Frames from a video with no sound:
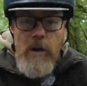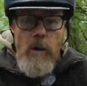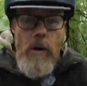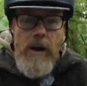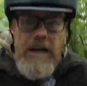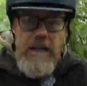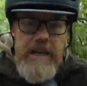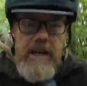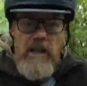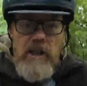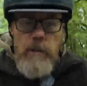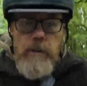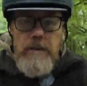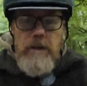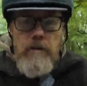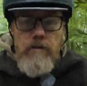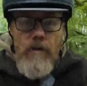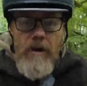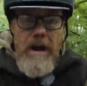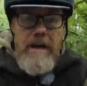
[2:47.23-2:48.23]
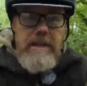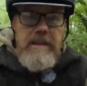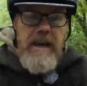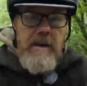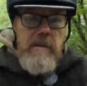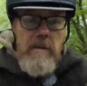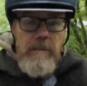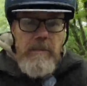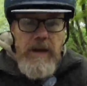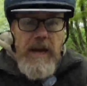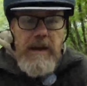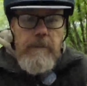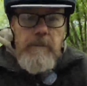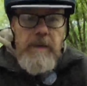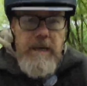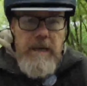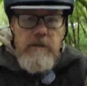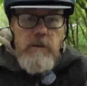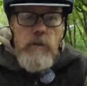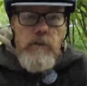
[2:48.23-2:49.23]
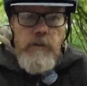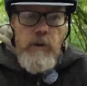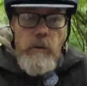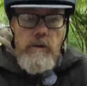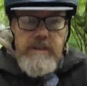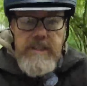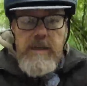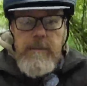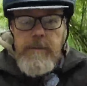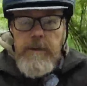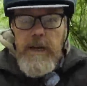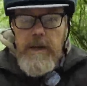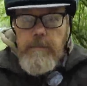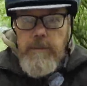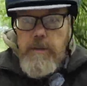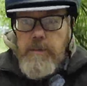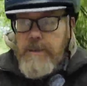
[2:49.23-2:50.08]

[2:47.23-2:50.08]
quickly because there was a tractor coming behind me. I don't know if you can see it behind me,